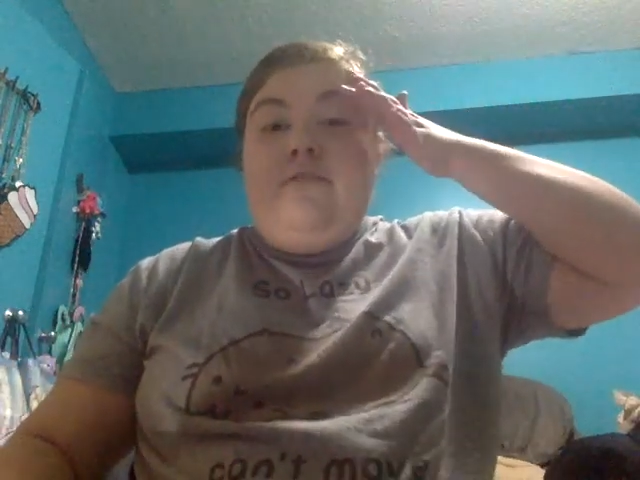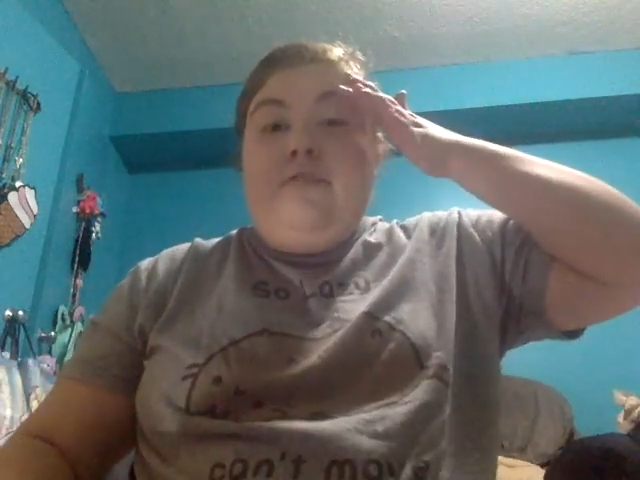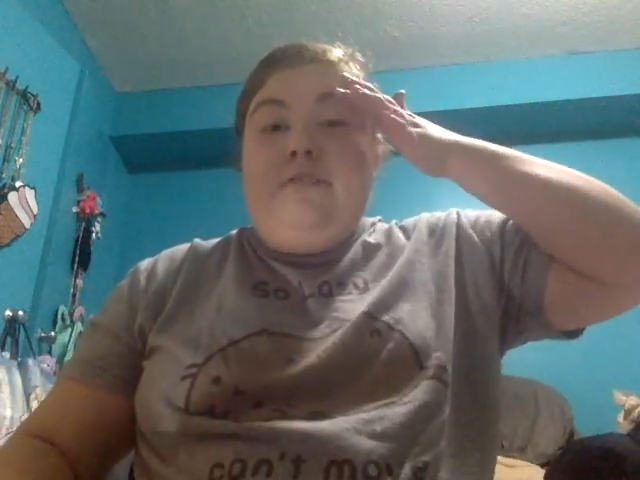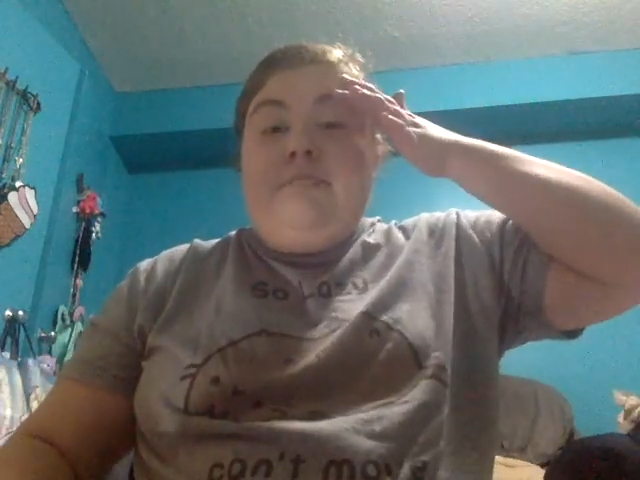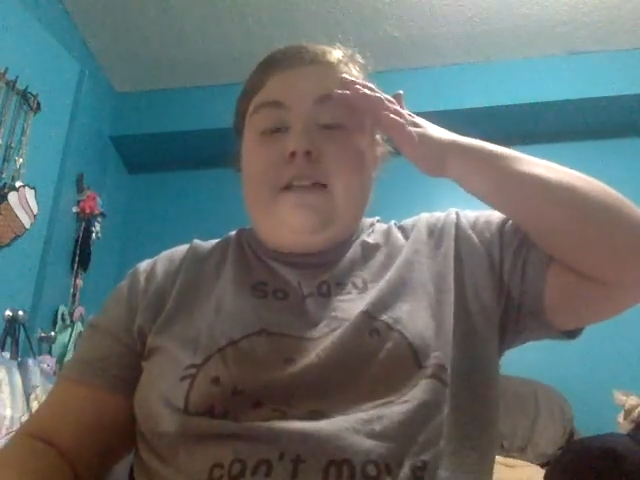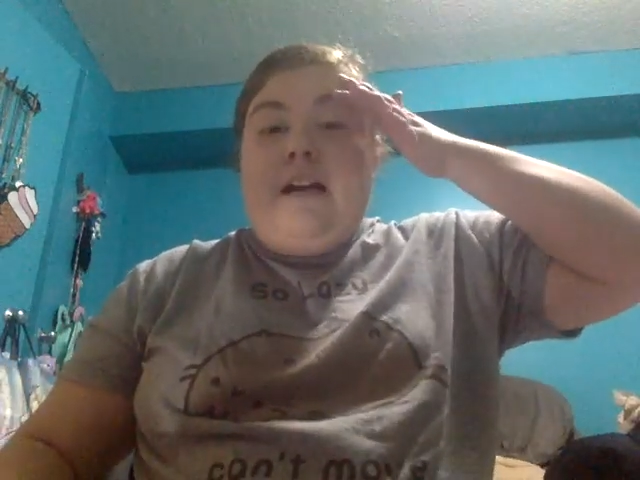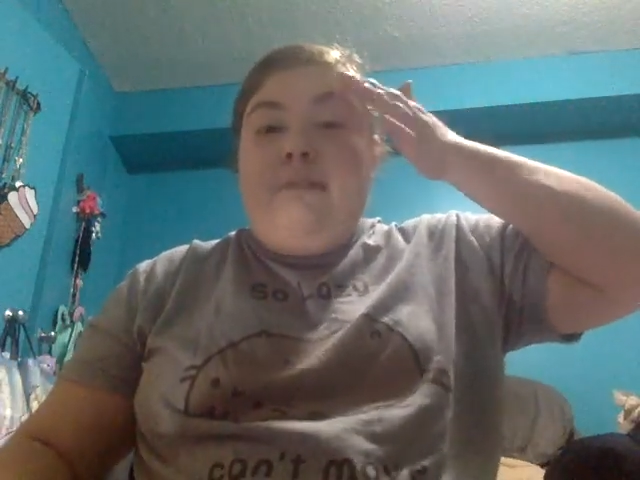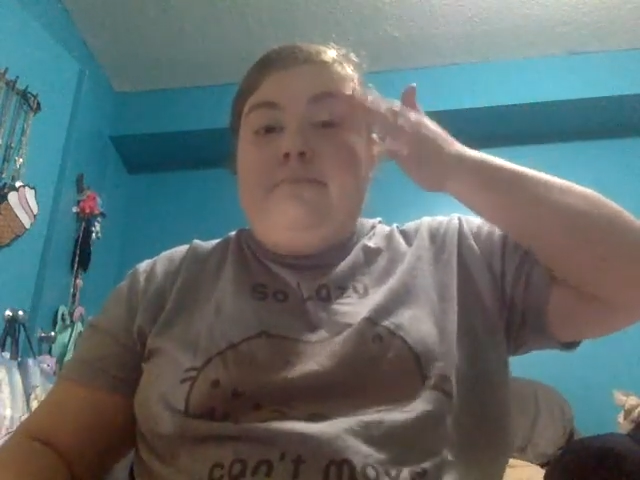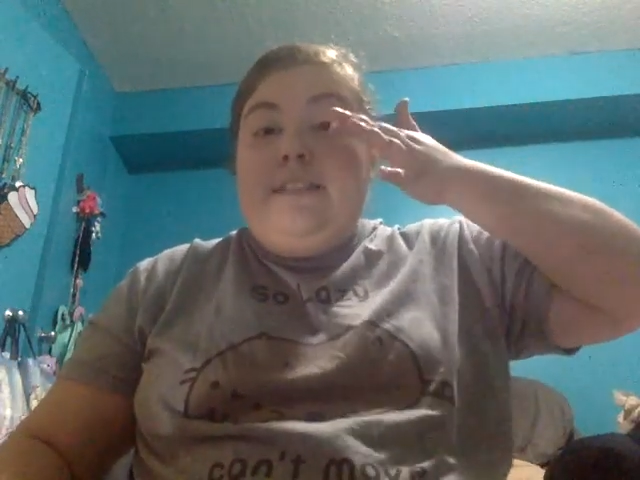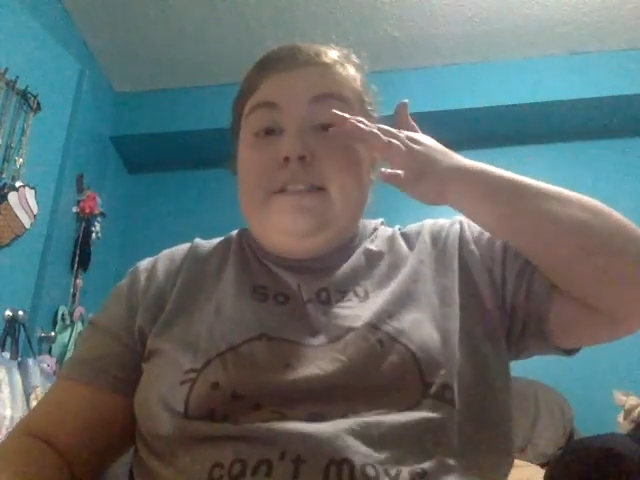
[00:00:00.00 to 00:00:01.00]
from
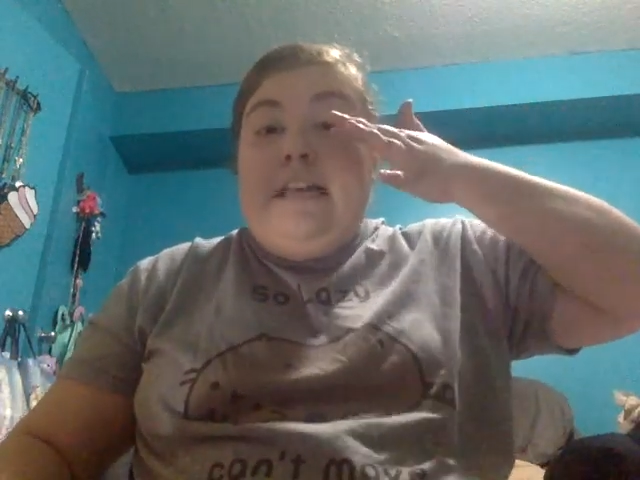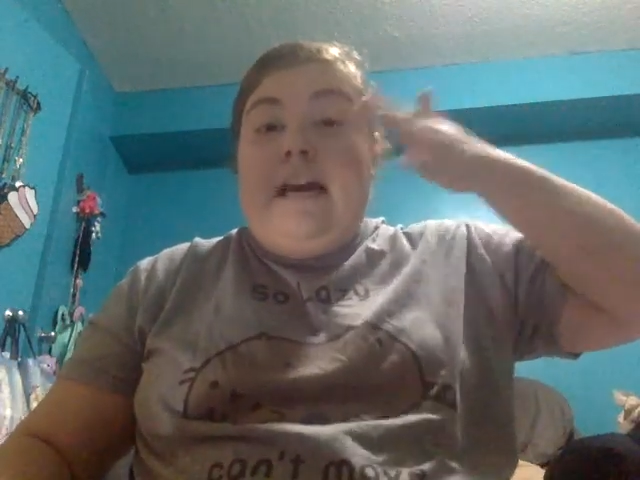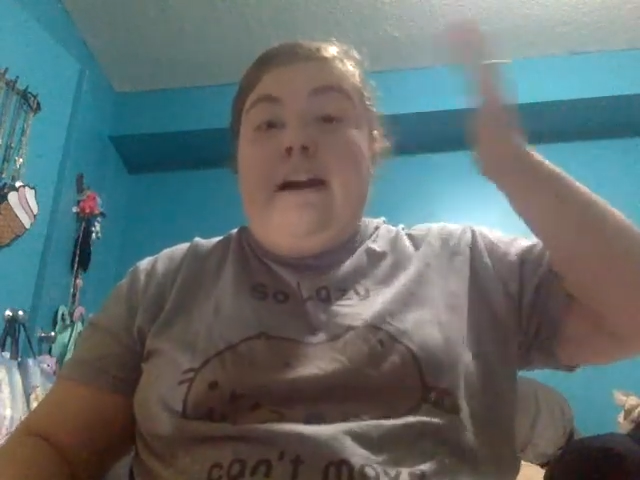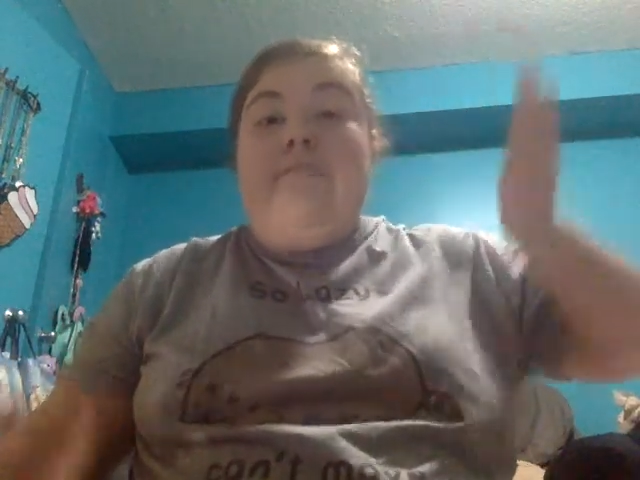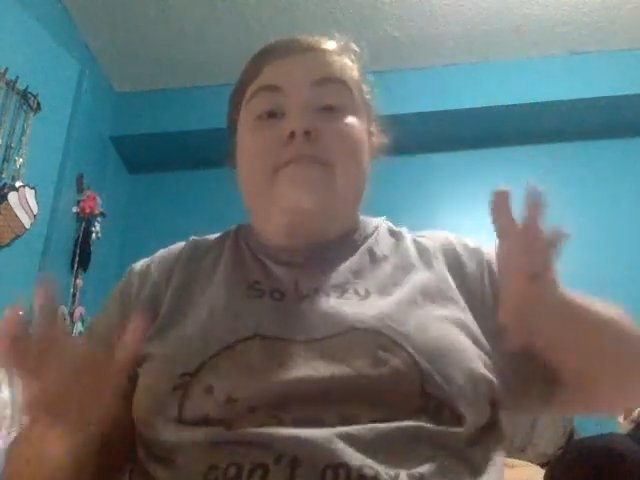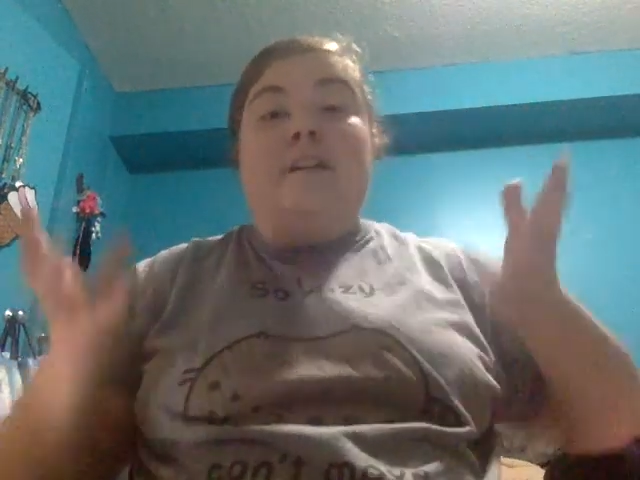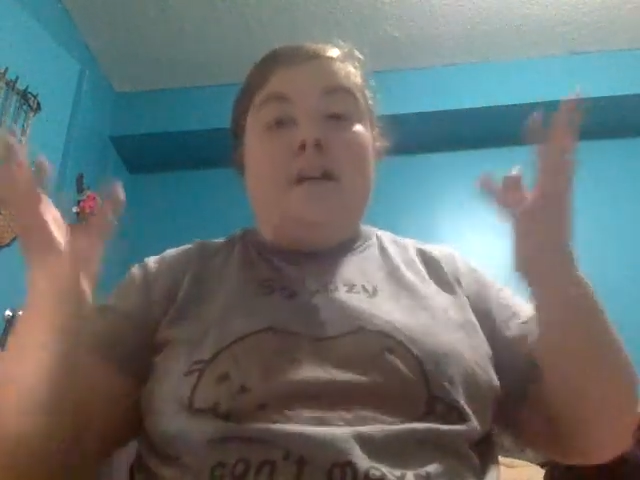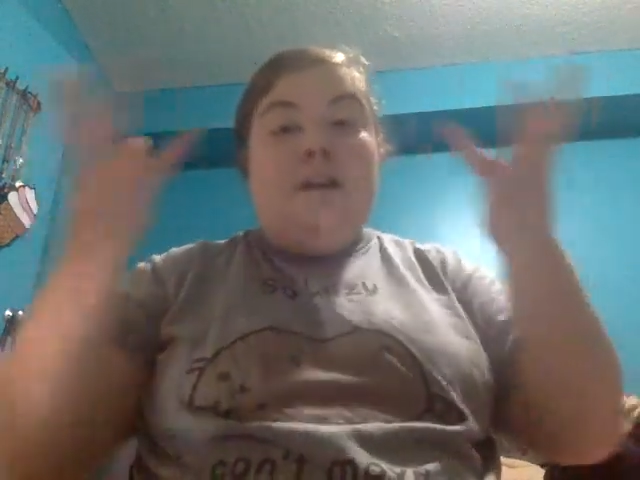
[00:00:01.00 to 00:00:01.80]
up to down,